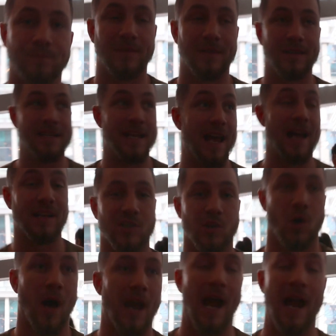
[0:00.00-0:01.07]
buddy. Yeah,
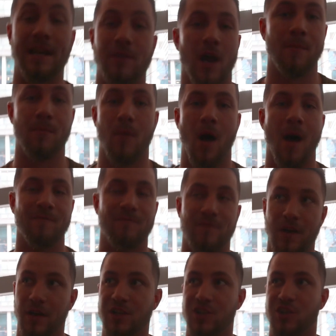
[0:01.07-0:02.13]
so I'm
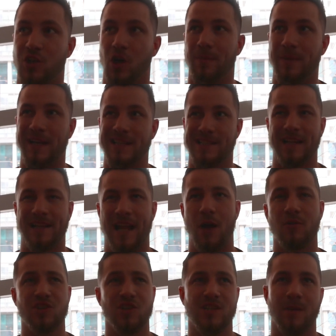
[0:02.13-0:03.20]
very sure, because like that
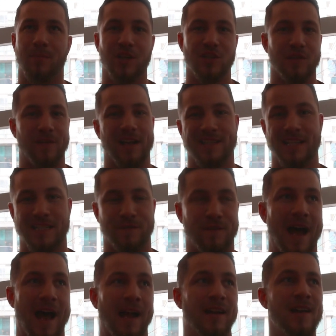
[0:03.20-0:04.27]
was just a bunch of excess
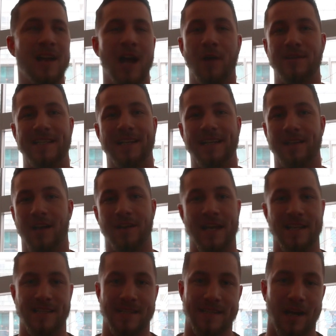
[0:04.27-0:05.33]
fat. I was eating
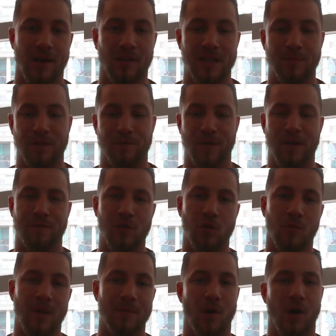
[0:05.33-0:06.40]
unnecessarily, but if I
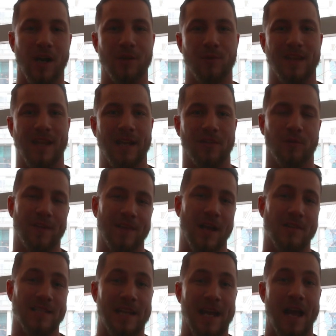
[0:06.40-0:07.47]
fuel my body with like
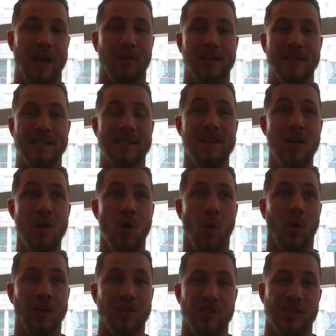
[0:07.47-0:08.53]
3,000 calories
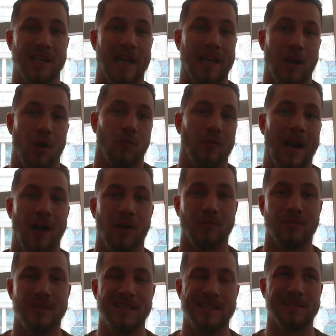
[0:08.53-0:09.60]
or just like
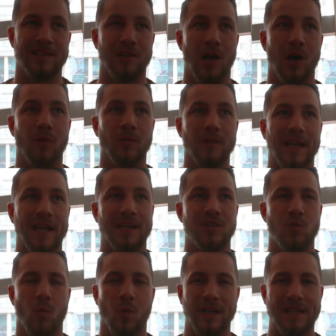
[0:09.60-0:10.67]
around, you know, like
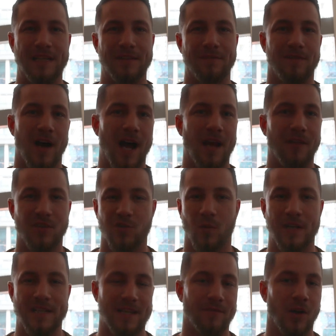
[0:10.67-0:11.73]
25 to
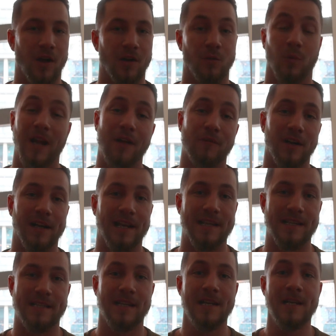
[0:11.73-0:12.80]
2,700, whatever it
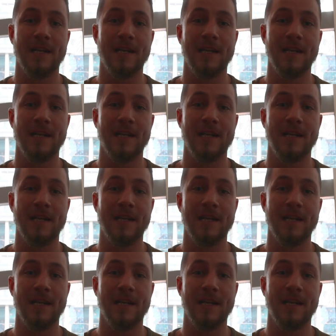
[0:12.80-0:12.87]
is,